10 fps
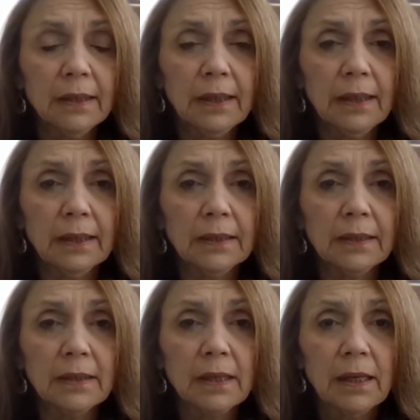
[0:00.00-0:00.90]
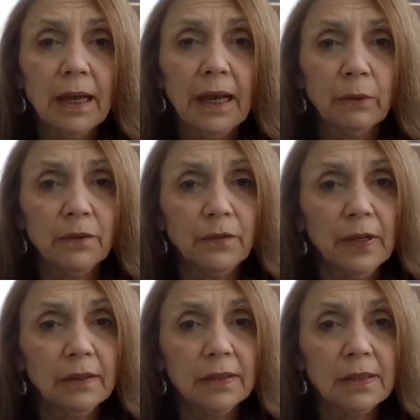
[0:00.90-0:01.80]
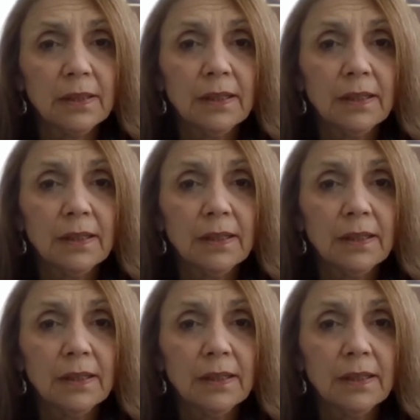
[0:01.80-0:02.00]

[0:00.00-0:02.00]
and how it felt,